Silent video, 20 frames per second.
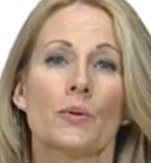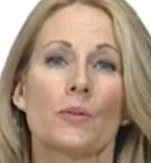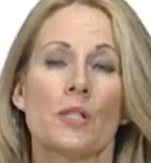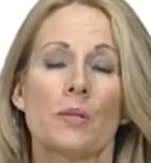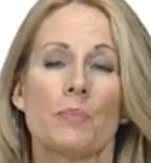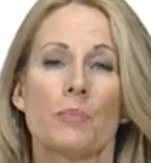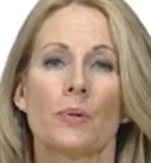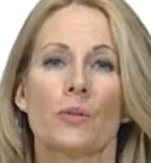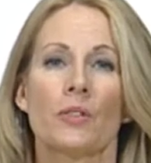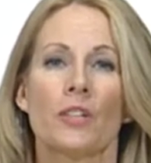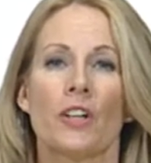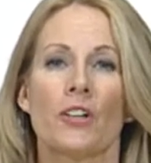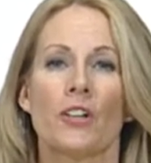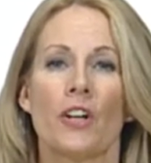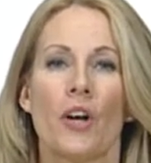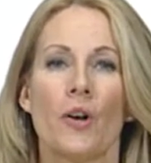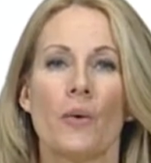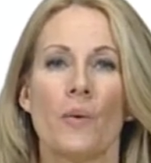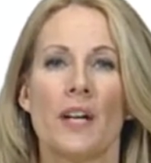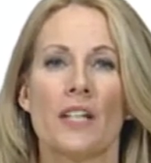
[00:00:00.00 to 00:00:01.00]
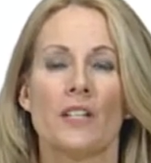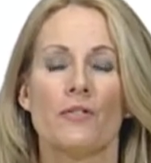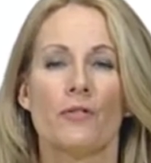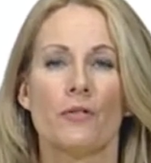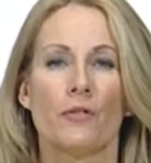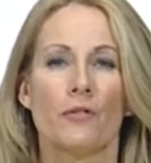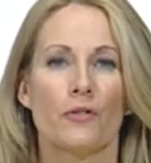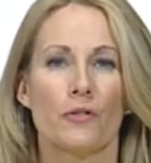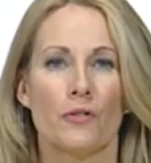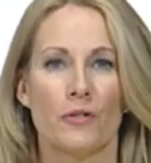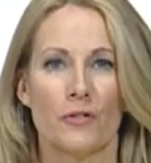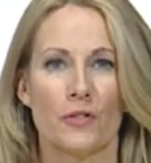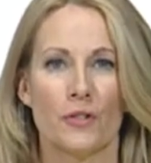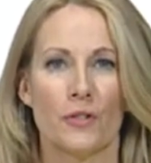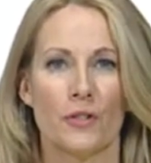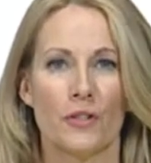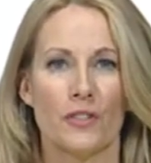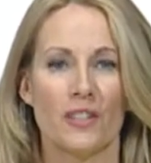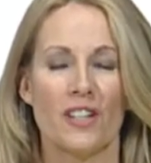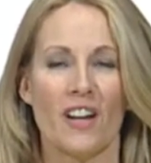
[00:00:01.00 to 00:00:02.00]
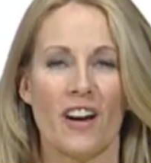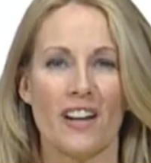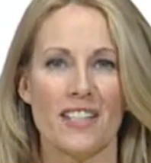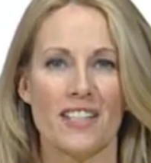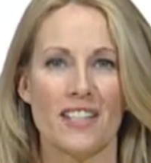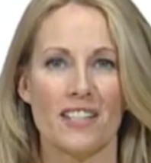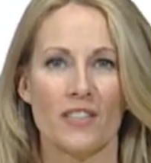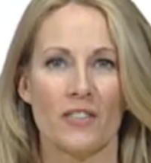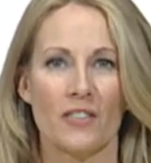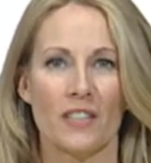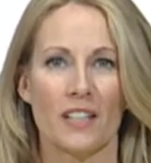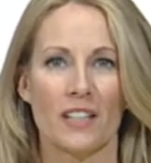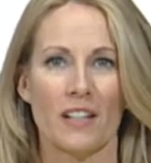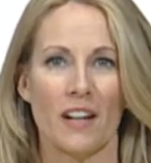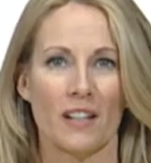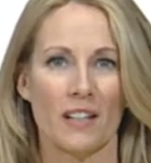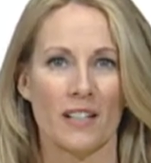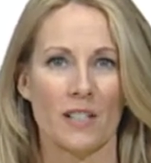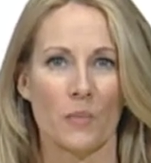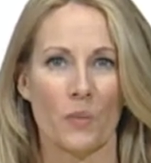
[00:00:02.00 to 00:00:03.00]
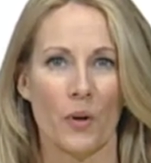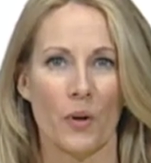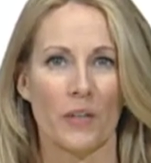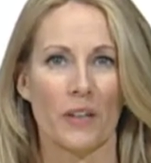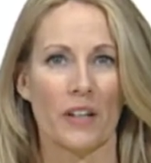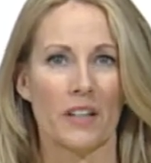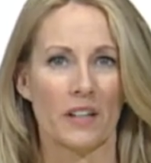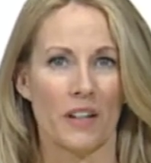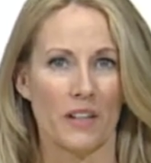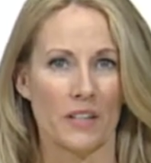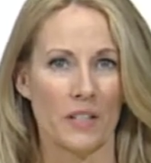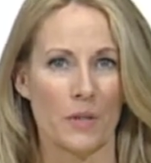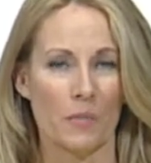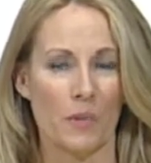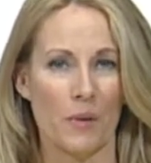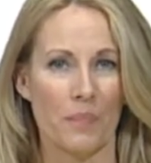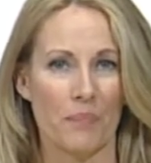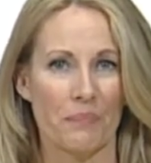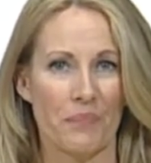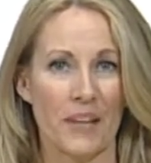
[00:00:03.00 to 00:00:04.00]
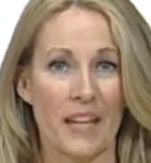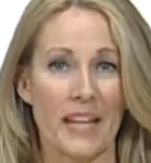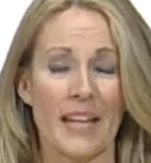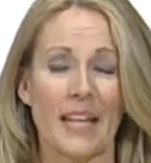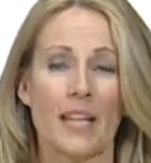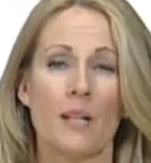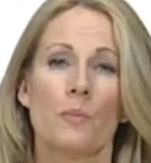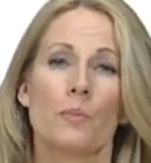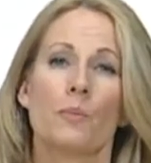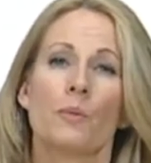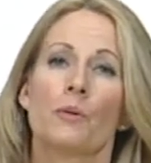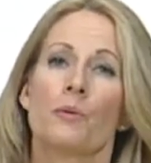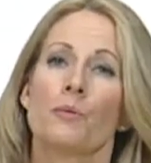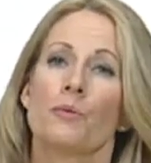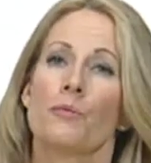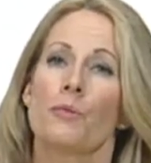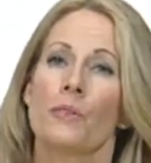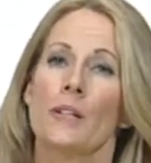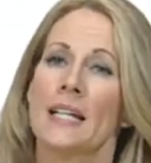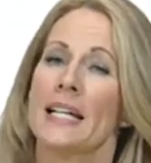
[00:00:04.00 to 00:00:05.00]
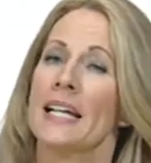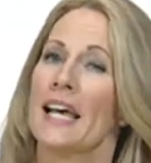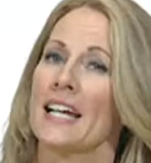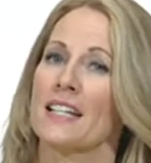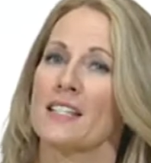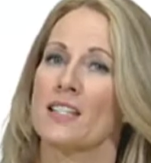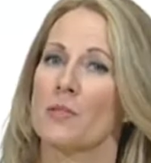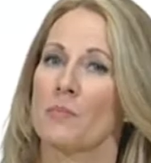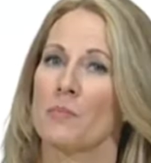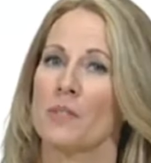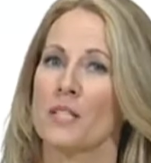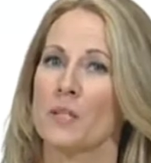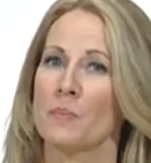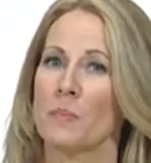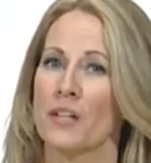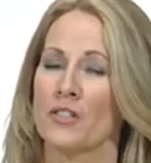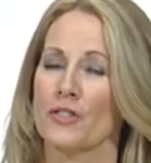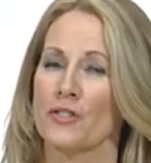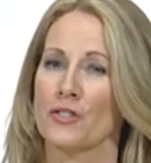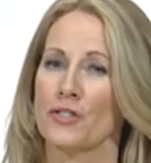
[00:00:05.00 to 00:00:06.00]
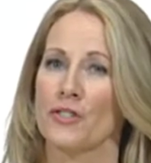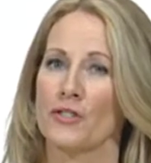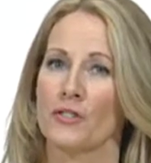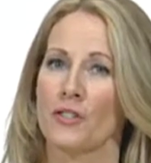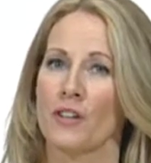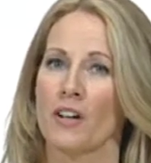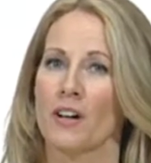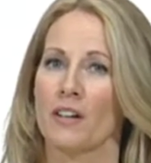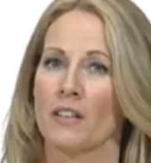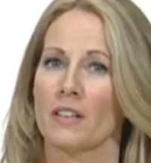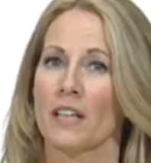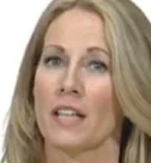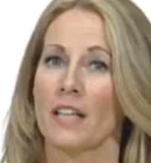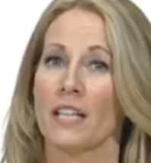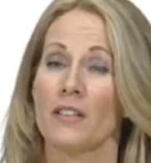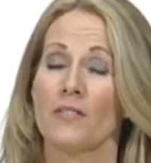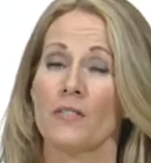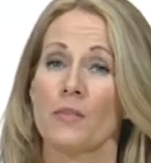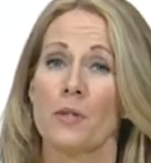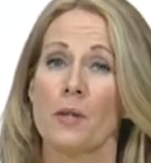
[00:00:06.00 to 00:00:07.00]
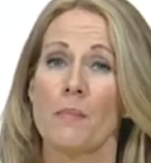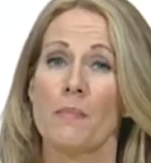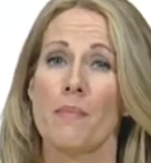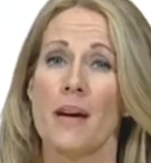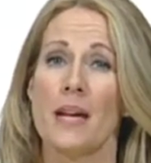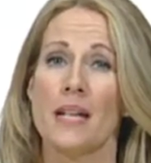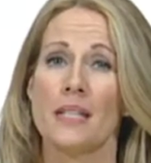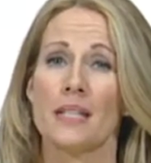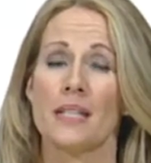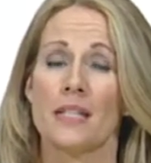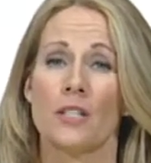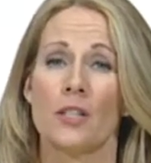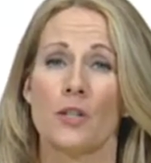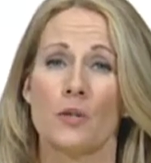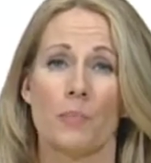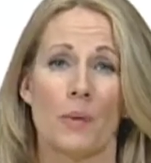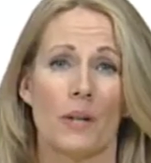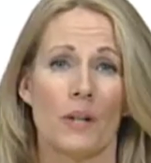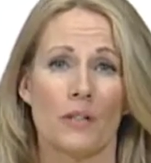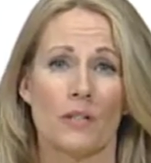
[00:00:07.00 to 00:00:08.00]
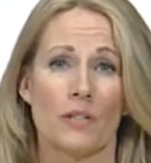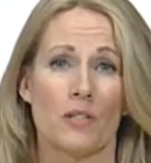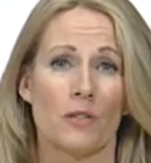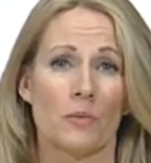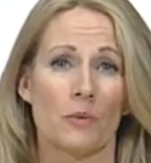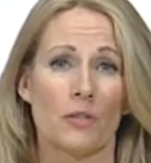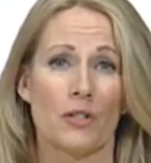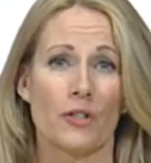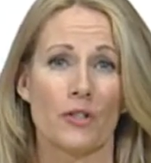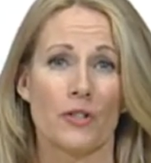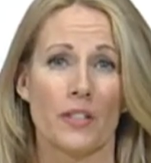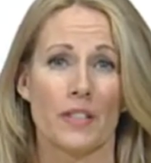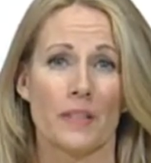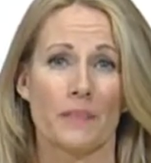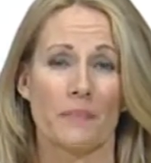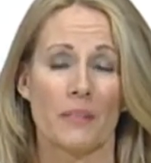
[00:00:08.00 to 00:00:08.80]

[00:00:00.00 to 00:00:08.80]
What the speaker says: Spalding on 08444 93 91 91. It will really add something special to your garden and give you an amazing new plants to enjoy.